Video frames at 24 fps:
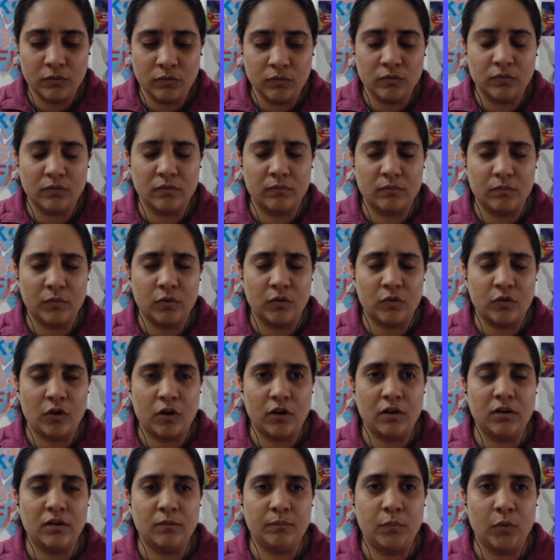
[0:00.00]
more
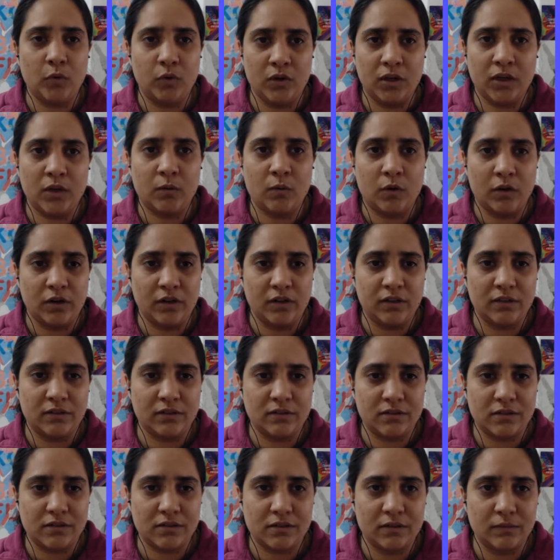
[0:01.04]
on polar coordinate
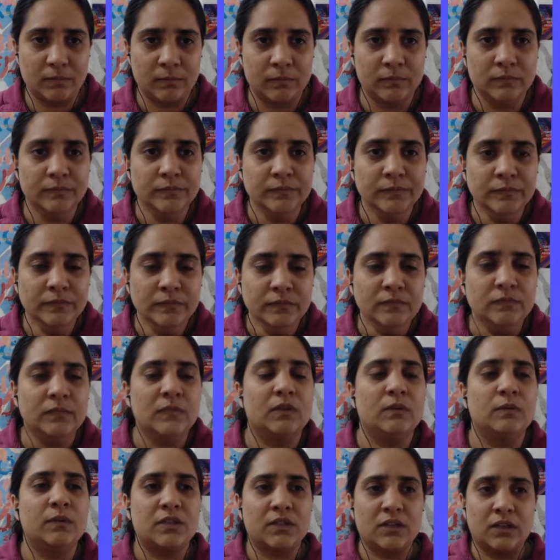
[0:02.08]
system,
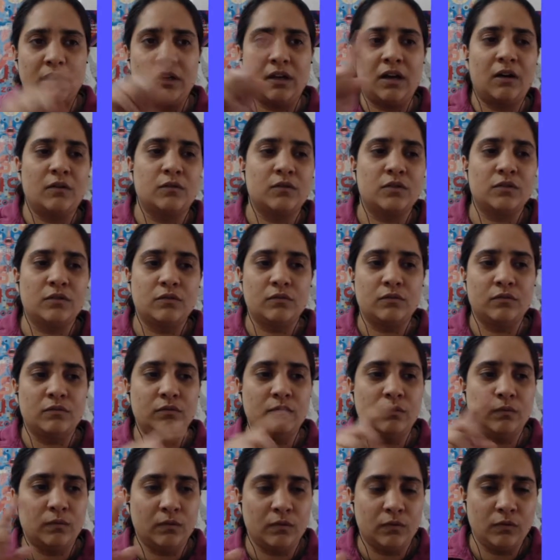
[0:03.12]
which allows you
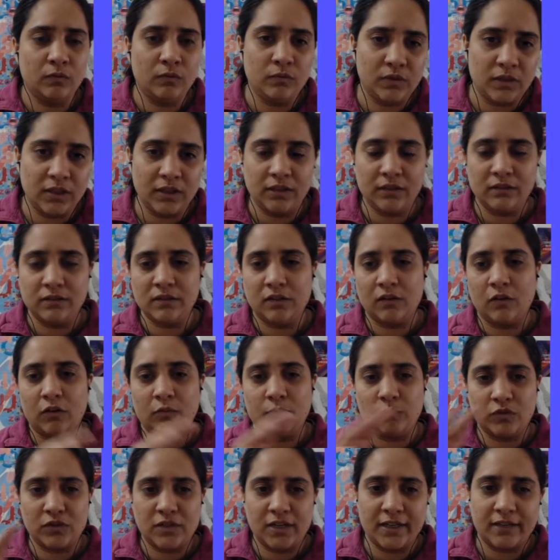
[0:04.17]
to do things in
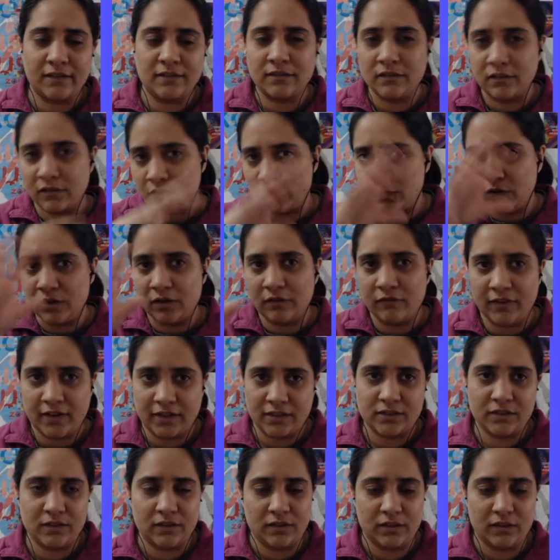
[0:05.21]
almost like circular
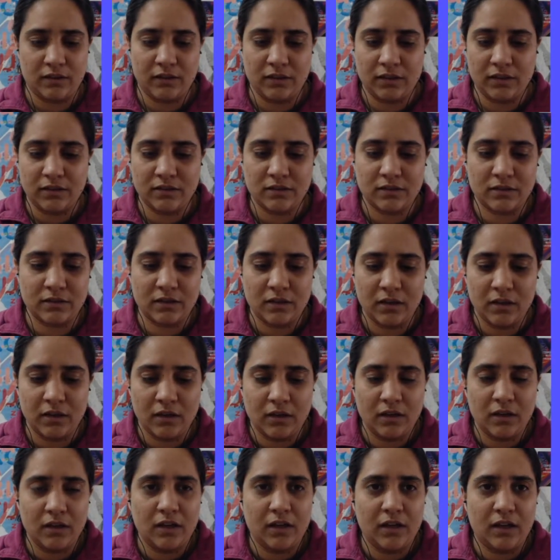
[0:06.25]
fashion and things.
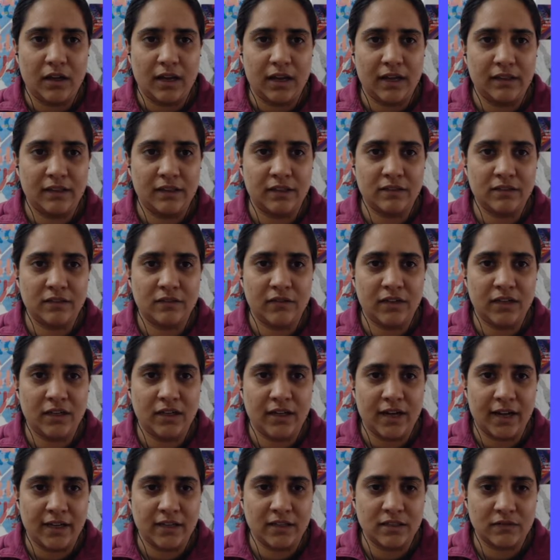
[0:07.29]
And there's a very
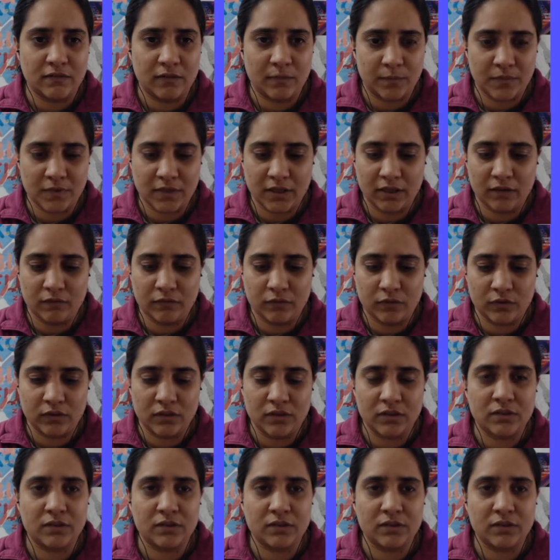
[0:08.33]
nice website for this,